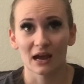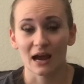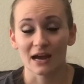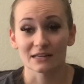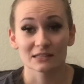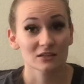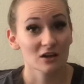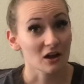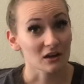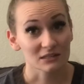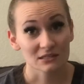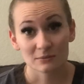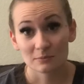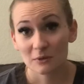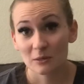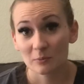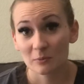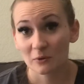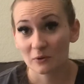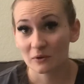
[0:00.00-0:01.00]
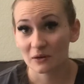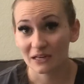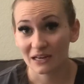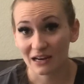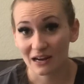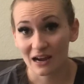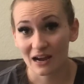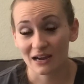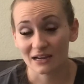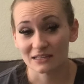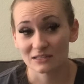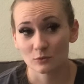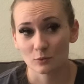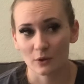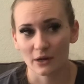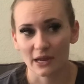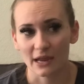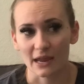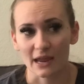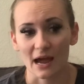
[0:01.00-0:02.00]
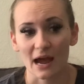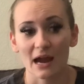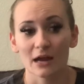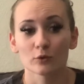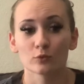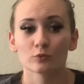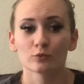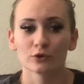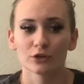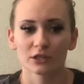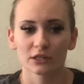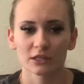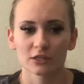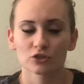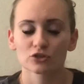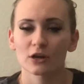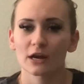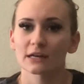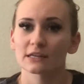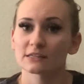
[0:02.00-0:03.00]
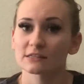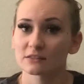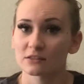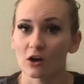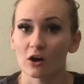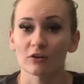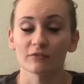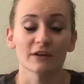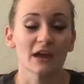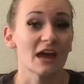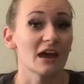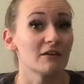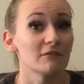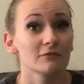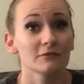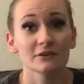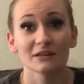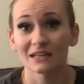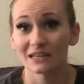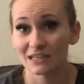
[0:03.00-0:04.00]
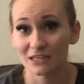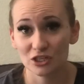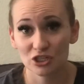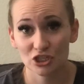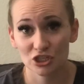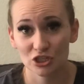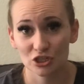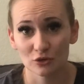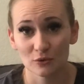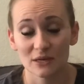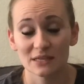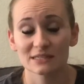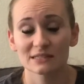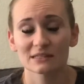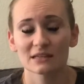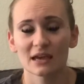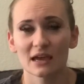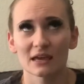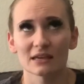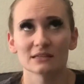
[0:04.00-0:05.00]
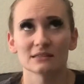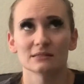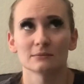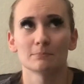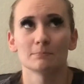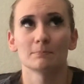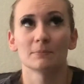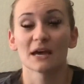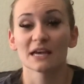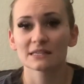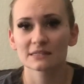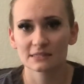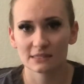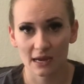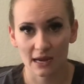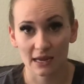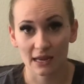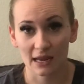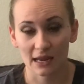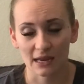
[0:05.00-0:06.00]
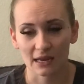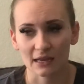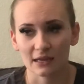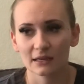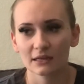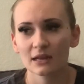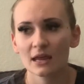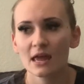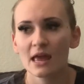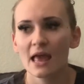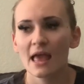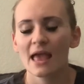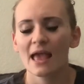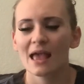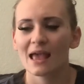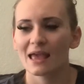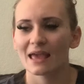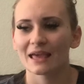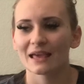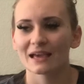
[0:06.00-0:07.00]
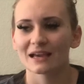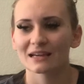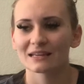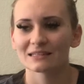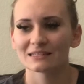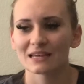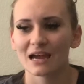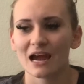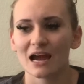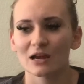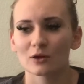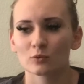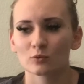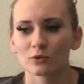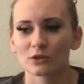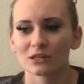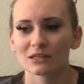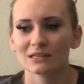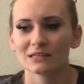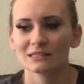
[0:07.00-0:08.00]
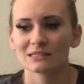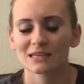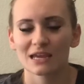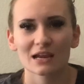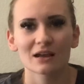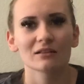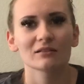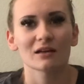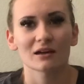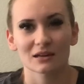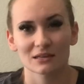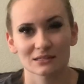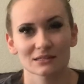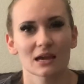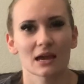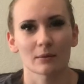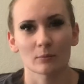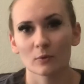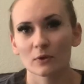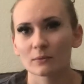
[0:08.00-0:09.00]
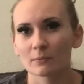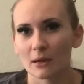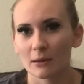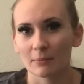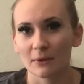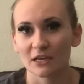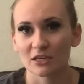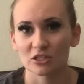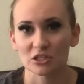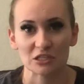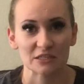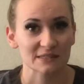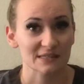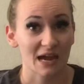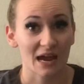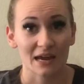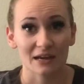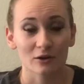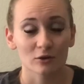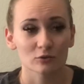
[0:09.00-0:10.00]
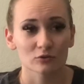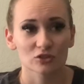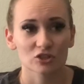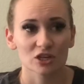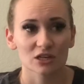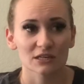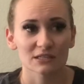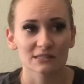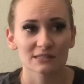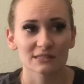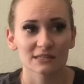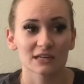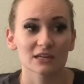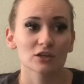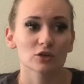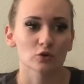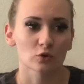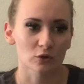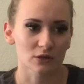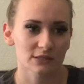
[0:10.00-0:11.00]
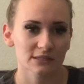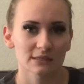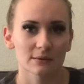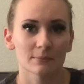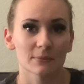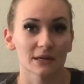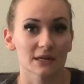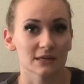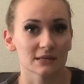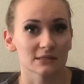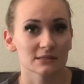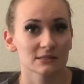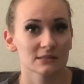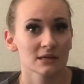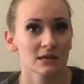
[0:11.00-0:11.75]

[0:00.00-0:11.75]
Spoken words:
talk to people in a kind way. I really try to solve every issue as best I can, and I really take a lot of time with my patients. I don't just ignore somebody's